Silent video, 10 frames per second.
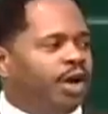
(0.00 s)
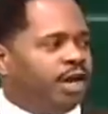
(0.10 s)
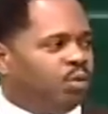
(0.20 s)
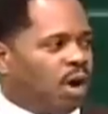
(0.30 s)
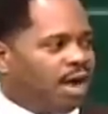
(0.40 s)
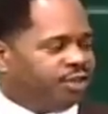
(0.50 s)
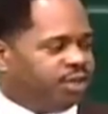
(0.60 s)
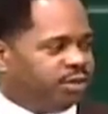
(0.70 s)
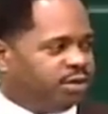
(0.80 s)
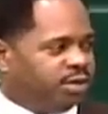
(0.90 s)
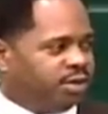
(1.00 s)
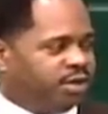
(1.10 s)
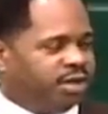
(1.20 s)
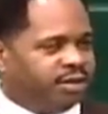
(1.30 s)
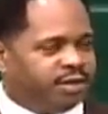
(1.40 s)
were in
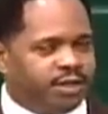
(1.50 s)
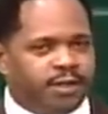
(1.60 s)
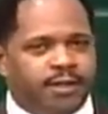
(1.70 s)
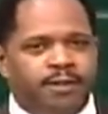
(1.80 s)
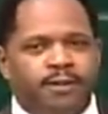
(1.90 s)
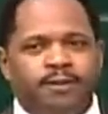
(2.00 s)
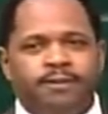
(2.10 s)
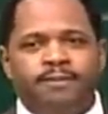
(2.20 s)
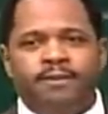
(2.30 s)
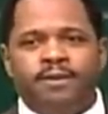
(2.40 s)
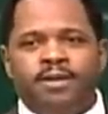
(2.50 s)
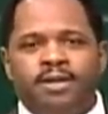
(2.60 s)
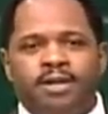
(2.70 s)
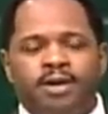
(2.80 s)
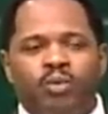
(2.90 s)
Washington, D.C.,
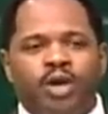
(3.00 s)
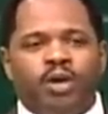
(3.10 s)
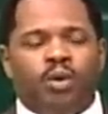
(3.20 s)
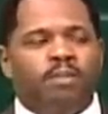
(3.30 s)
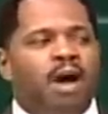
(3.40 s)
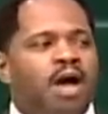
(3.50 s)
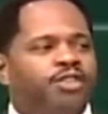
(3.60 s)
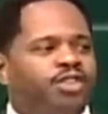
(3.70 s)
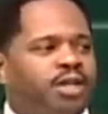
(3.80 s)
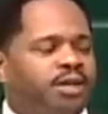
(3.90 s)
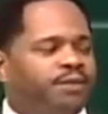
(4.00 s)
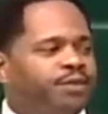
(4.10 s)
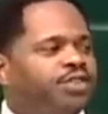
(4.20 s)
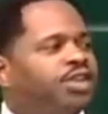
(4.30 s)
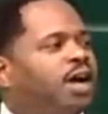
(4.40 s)
and we were marching
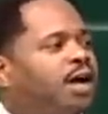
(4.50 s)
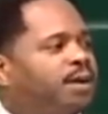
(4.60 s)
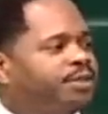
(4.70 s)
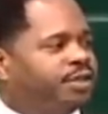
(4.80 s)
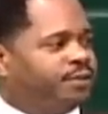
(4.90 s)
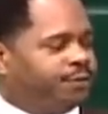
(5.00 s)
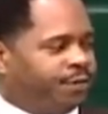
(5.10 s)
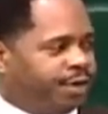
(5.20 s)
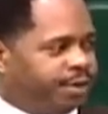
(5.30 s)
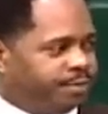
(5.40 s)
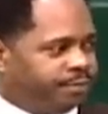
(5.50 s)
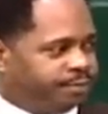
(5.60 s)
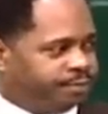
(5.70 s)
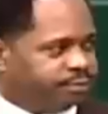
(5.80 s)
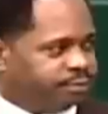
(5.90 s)
for jobs and freedom.
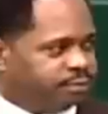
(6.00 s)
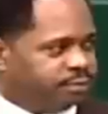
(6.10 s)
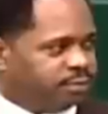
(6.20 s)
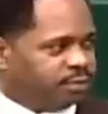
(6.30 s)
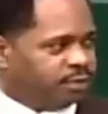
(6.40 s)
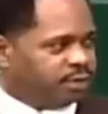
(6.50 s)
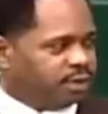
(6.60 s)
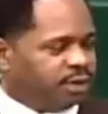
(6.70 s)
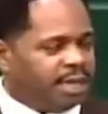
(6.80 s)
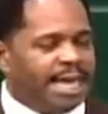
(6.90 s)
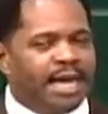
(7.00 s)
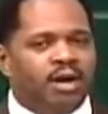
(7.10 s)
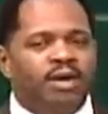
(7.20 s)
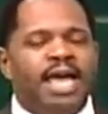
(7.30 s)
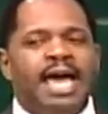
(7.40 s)

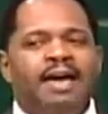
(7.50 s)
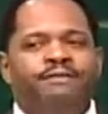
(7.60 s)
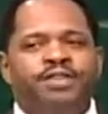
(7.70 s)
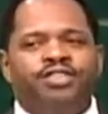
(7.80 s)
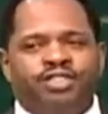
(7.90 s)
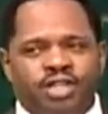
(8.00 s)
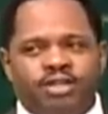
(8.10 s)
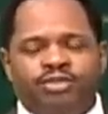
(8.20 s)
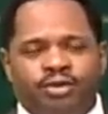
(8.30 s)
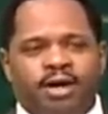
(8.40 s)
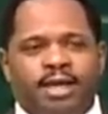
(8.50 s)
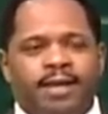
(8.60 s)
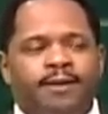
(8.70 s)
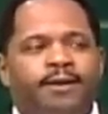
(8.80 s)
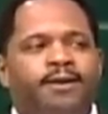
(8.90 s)
Now, half a century
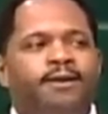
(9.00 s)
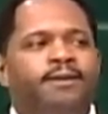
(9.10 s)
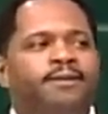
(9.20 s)
later,